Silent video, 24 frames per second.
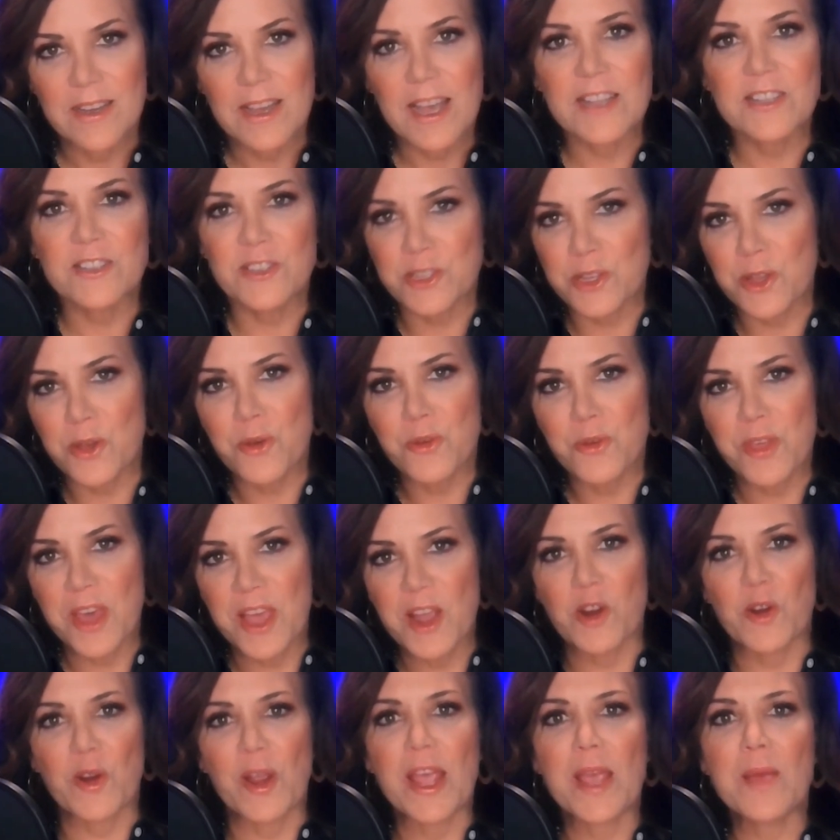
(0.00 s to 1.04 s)
And so they
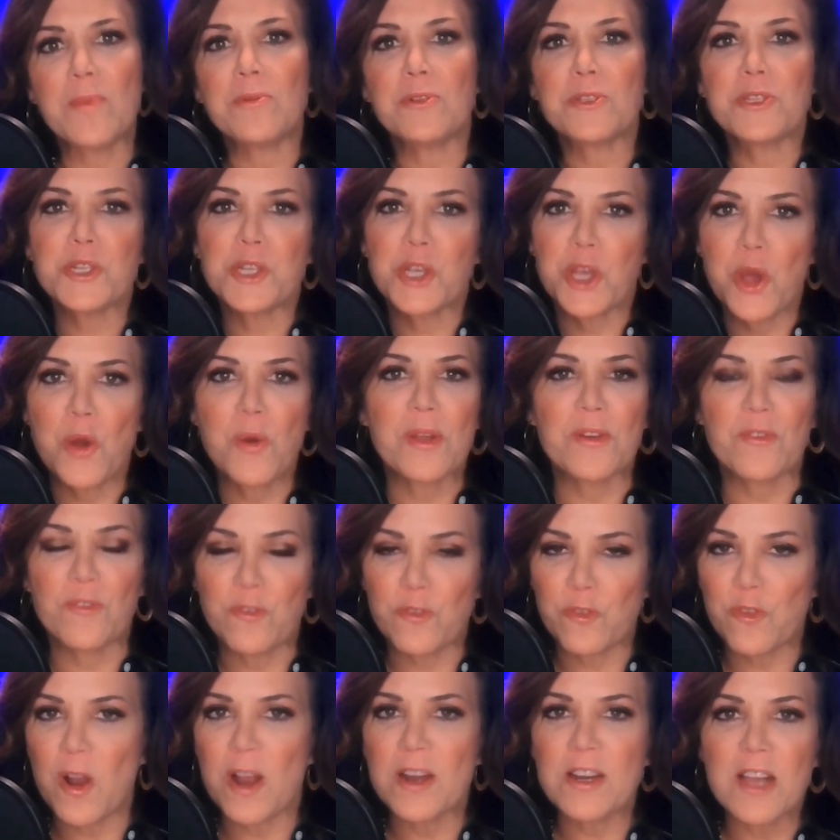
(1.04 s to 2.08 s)
are able to go in
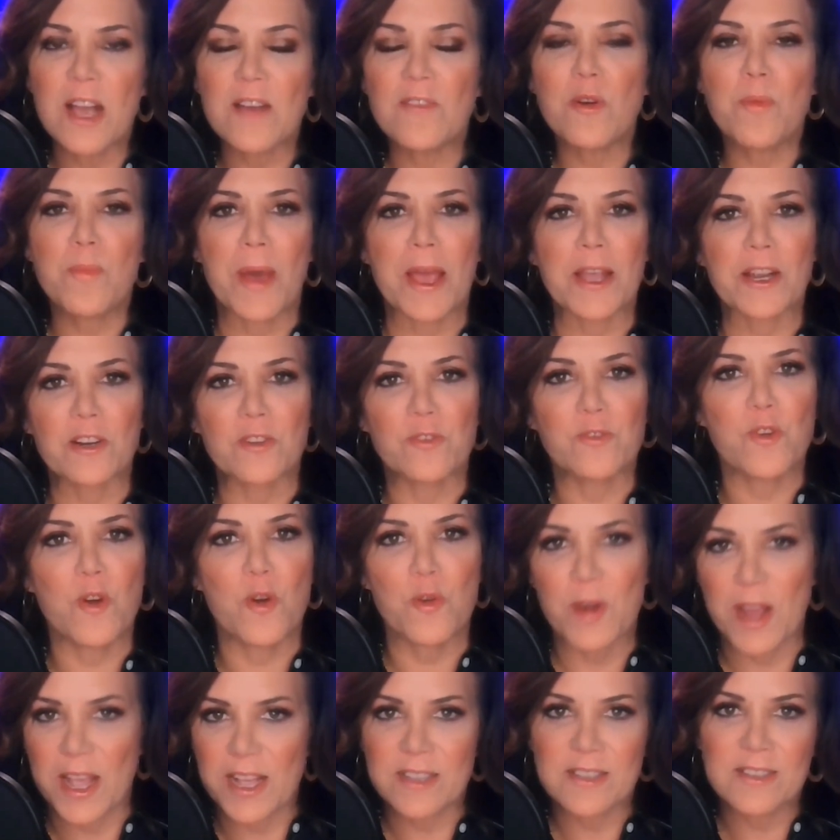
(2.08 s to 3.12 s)
front of a
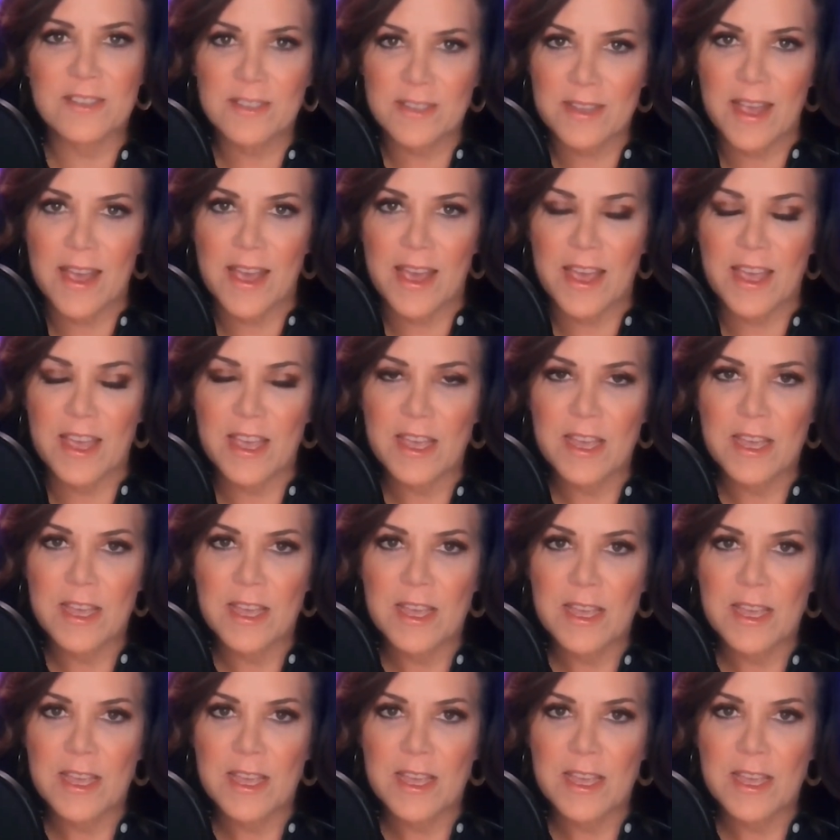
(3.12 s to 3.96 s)
microphone and say,